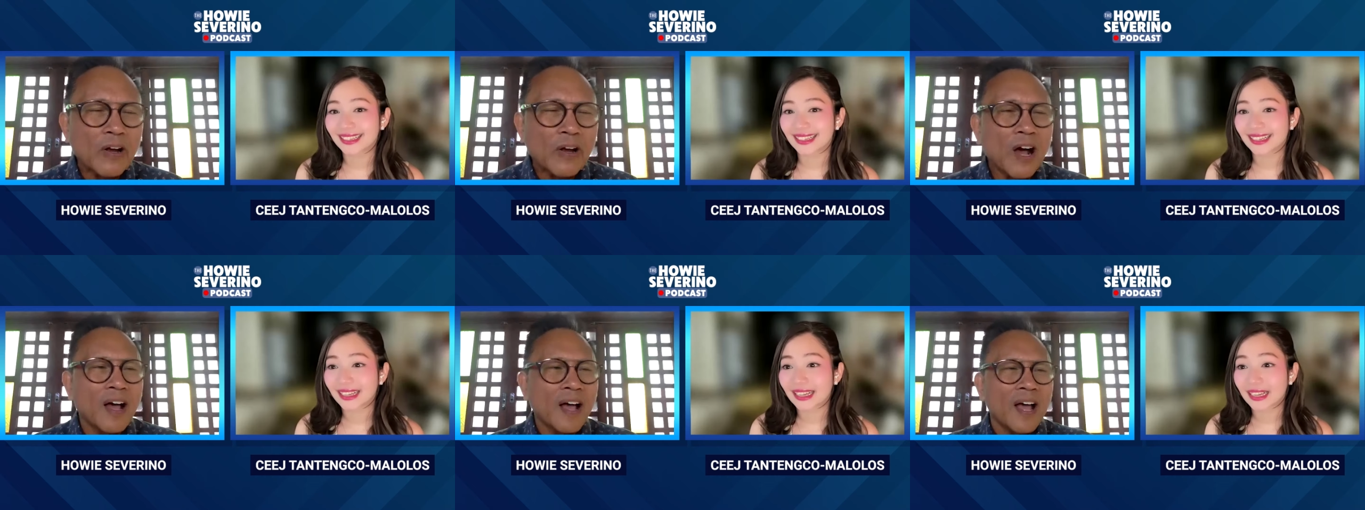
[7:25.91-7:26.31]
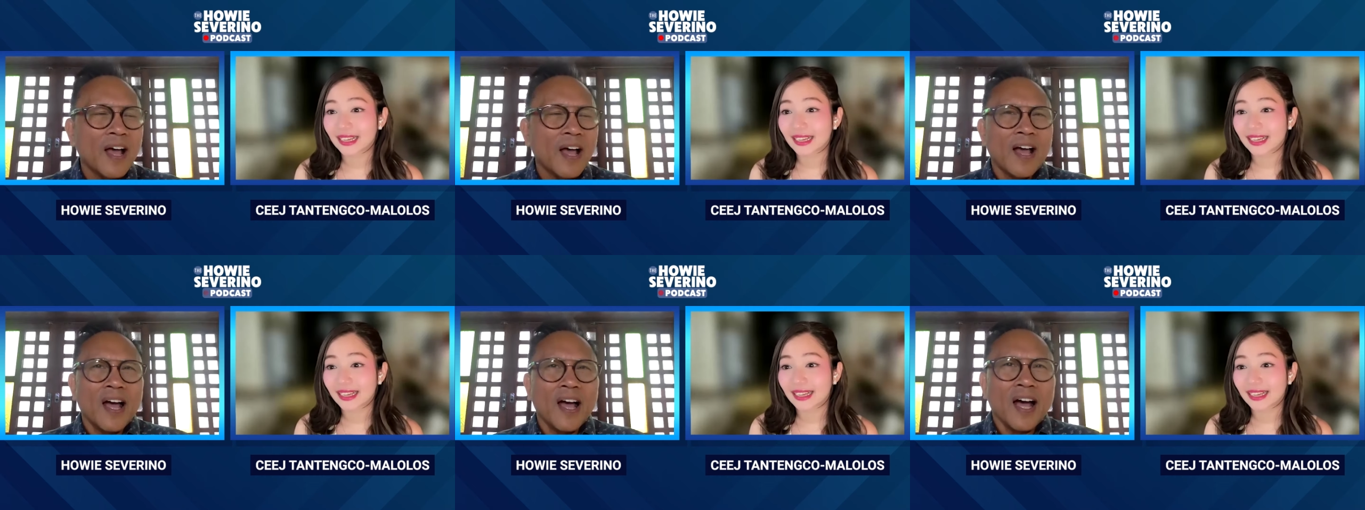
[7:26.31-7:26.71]
Speaker 1: pero
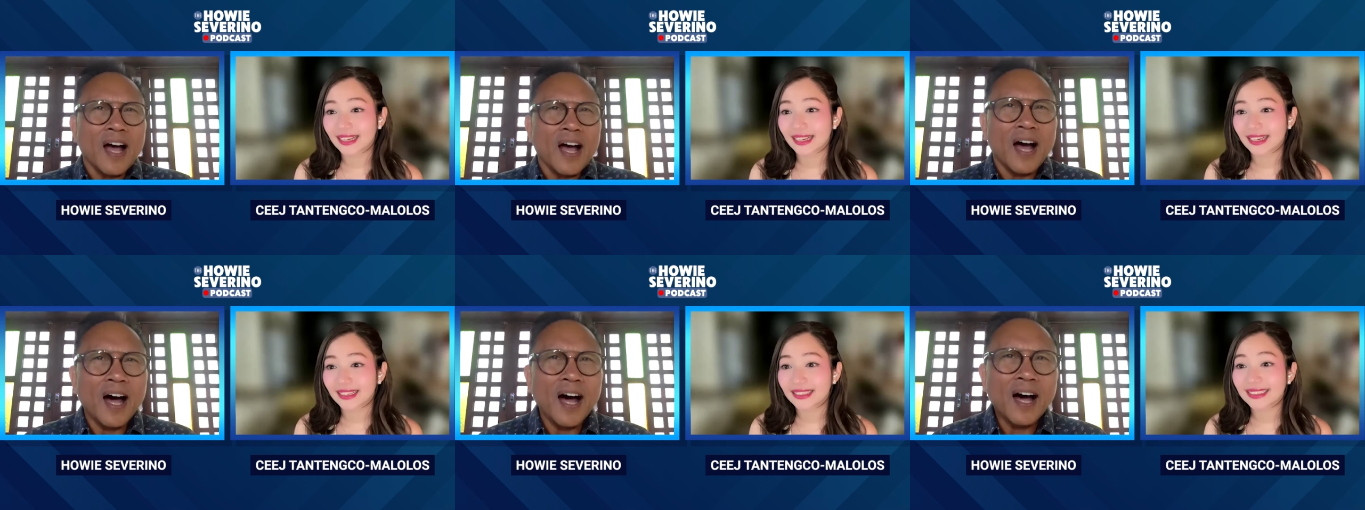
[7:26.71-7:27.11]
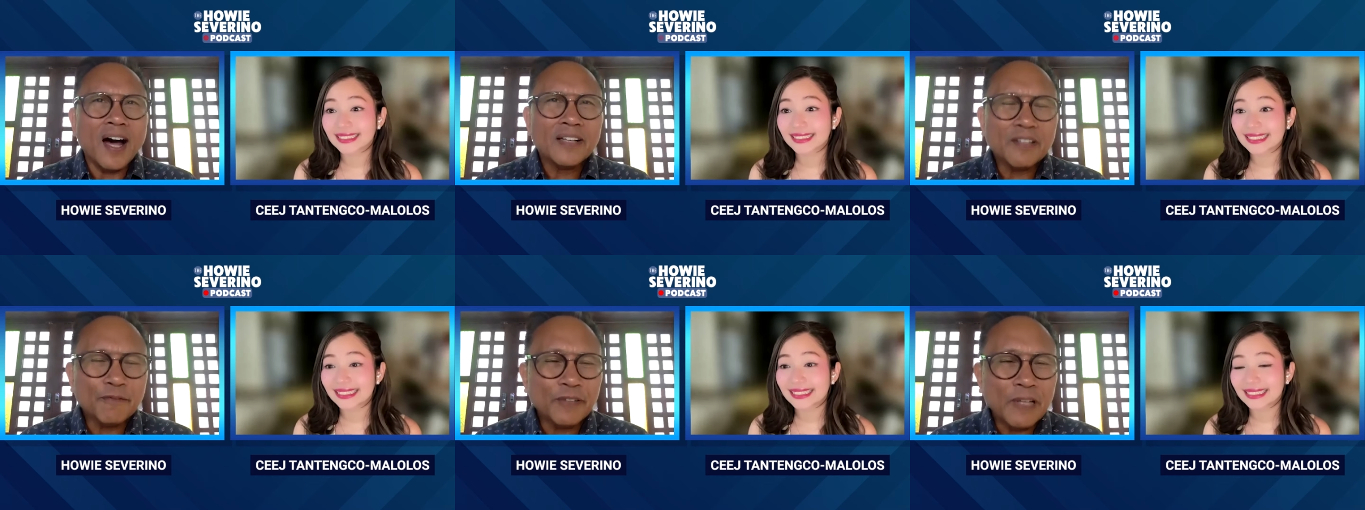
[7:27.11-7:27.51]

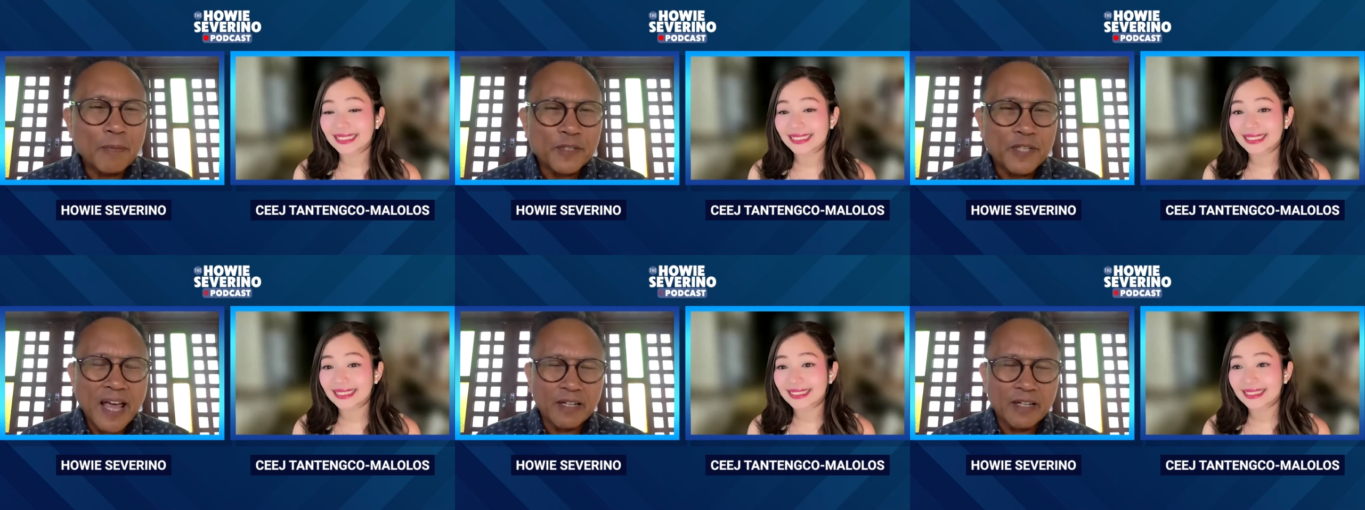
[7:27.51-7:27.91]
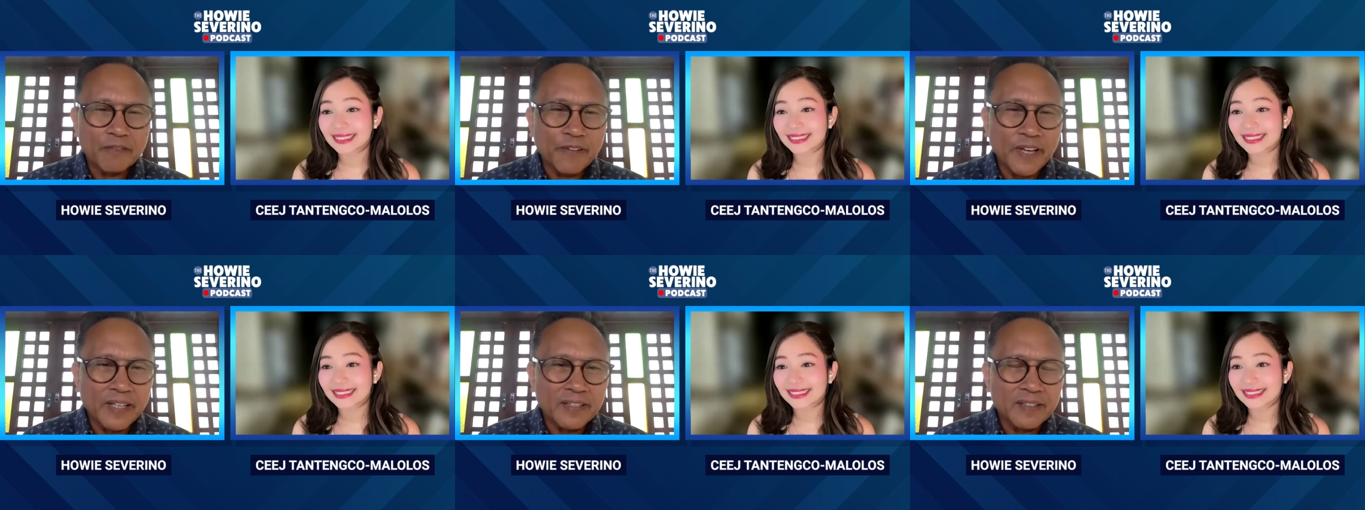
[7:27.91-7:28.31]
uh, the flip side of
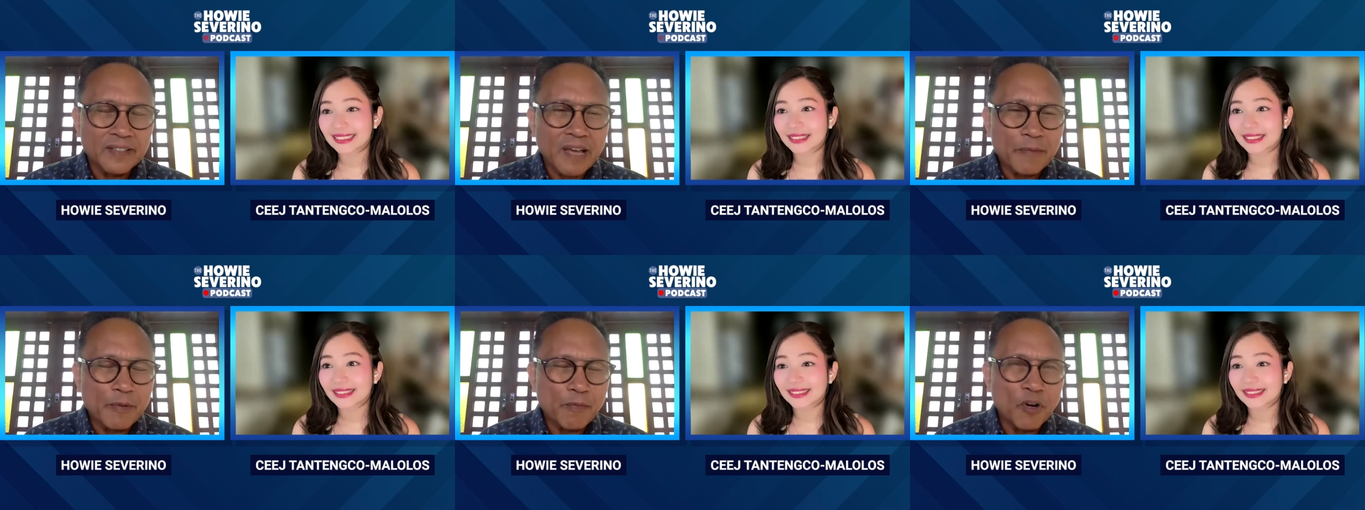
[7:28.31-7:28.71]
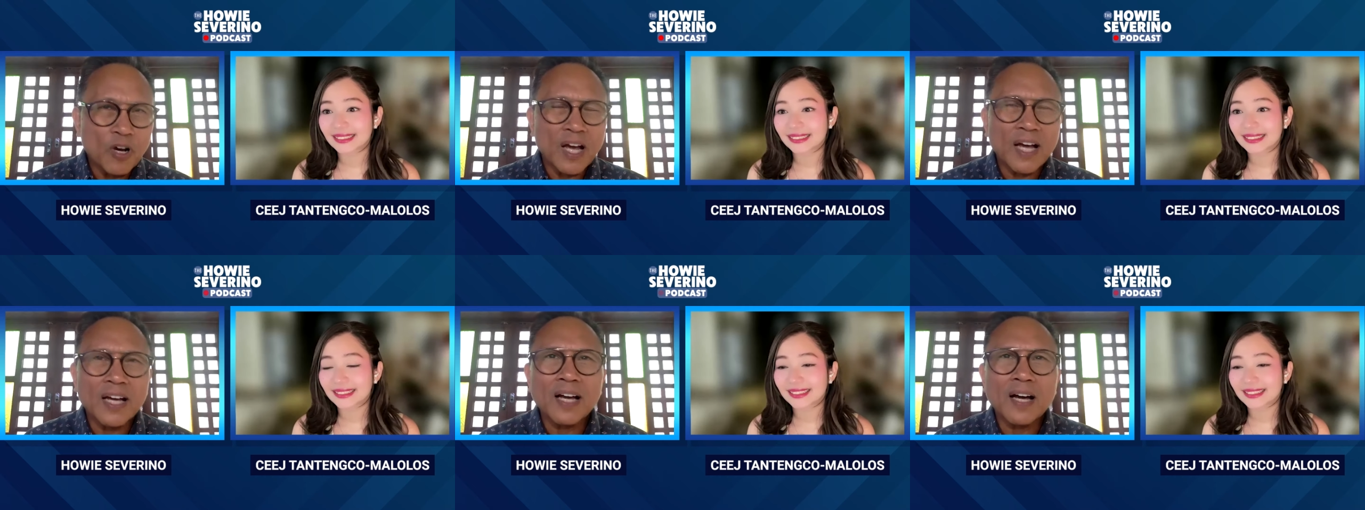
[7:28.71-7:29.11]
it, sabi mo
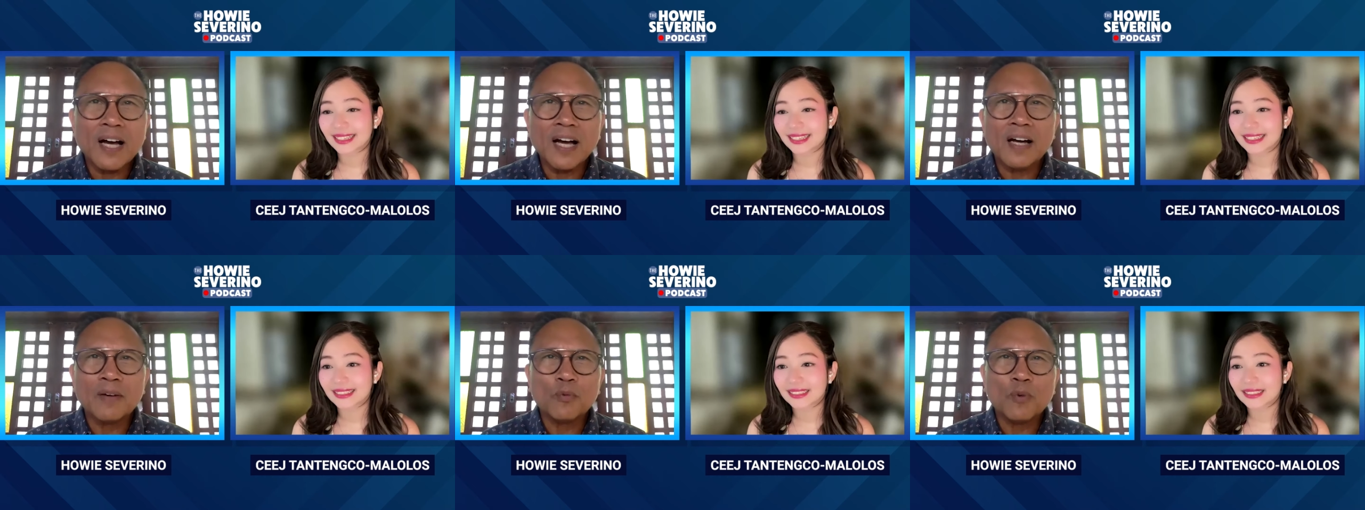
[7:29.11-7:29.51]
nga, uh,